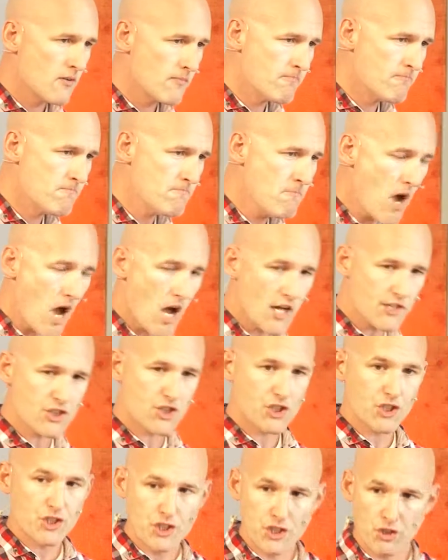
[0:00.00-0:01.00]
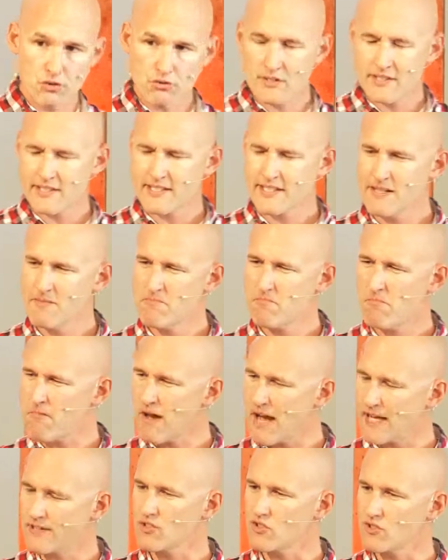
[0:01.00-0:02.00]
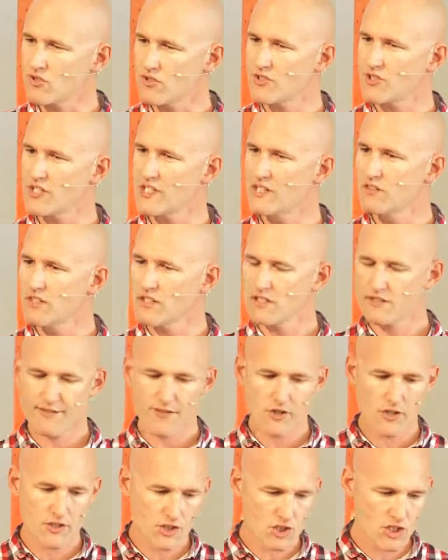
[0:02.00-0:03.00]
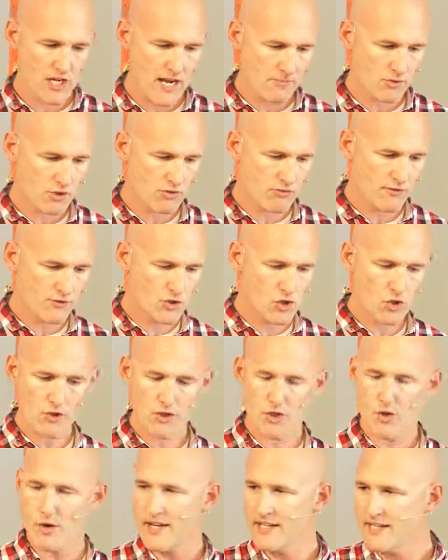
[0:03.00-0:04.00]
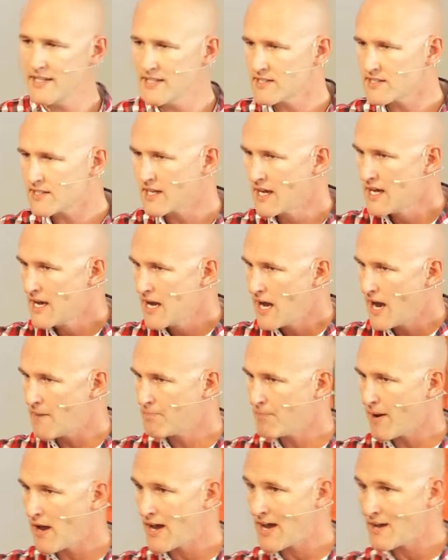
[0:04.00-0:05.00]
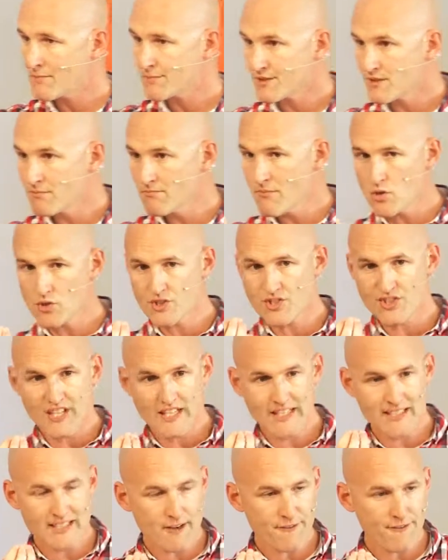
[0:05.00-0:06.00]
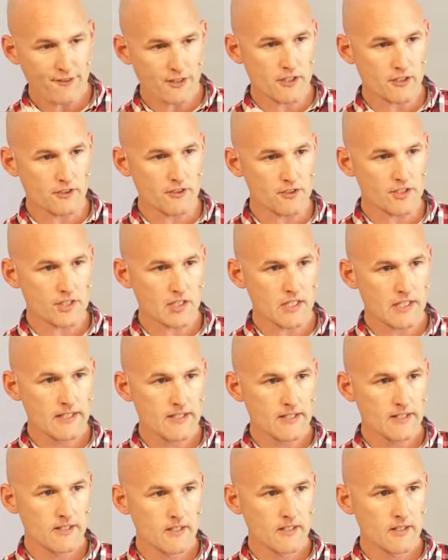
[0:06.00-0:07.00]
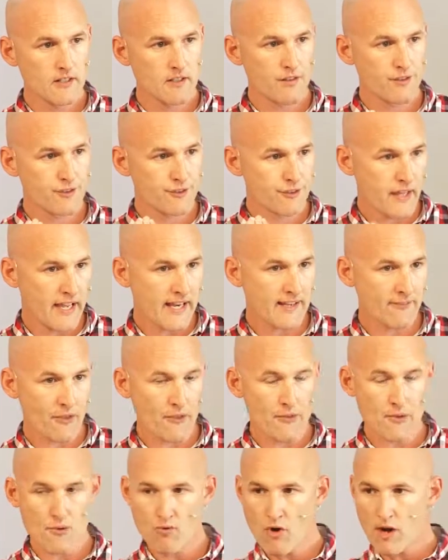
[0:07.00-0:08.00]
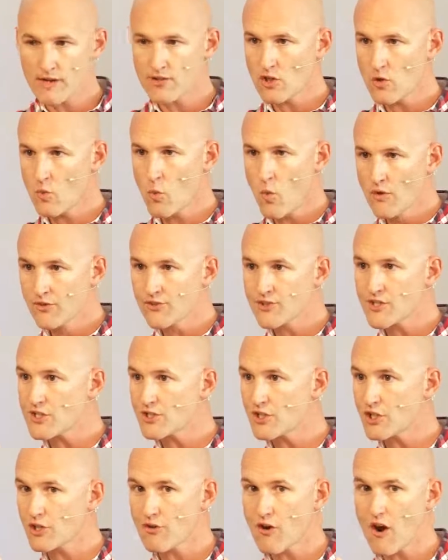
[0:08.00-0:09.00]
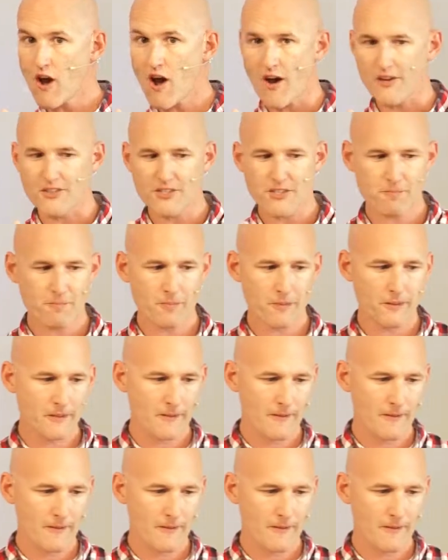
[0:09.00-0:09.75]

much unity matters in this first chapter of Joshua? It is perhaps the most significant thing that the writer wants us to grasp.